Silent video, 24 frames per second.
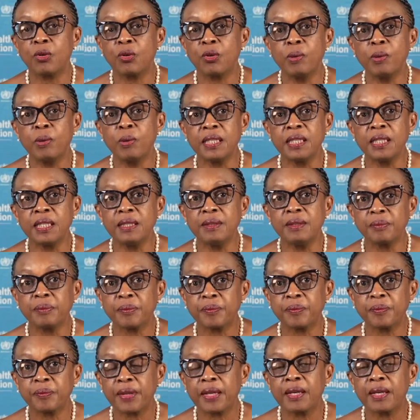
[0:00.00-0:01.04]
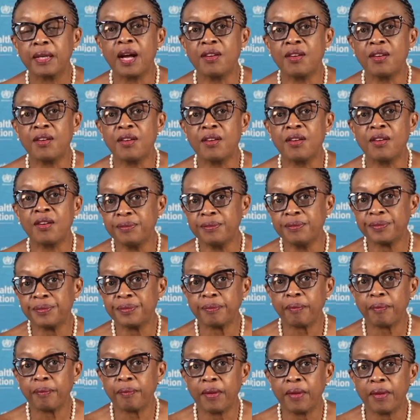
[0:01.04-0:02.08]
Globally, Gavi
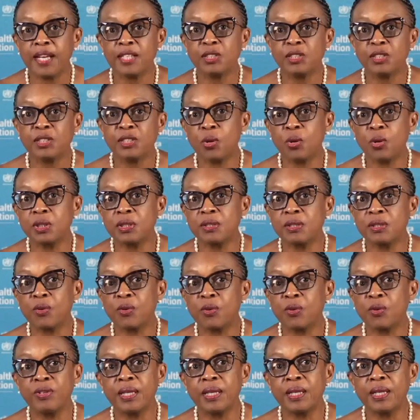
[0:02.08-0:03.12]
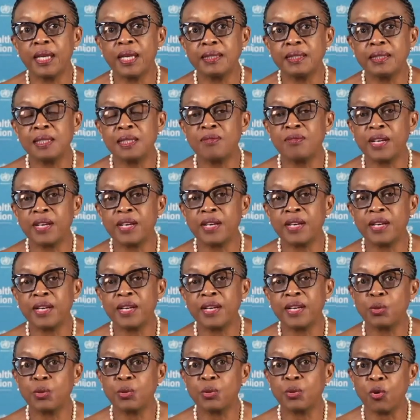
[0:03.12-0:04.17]
has launched the COVID-19
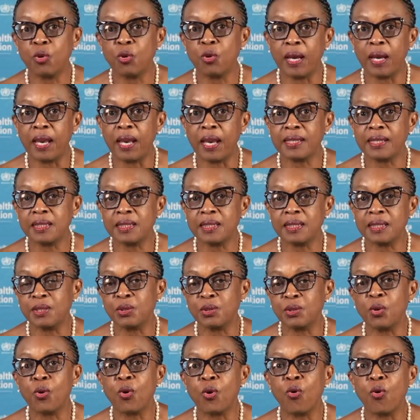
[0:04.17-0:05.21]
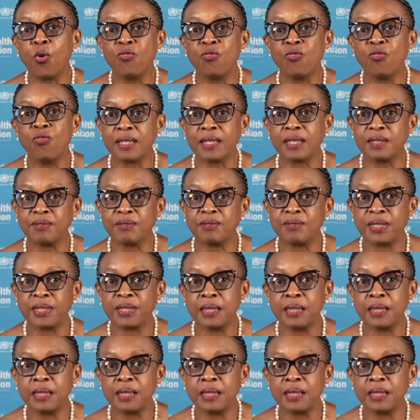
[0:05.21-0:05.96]
Vaccines Global Access, or COVAX,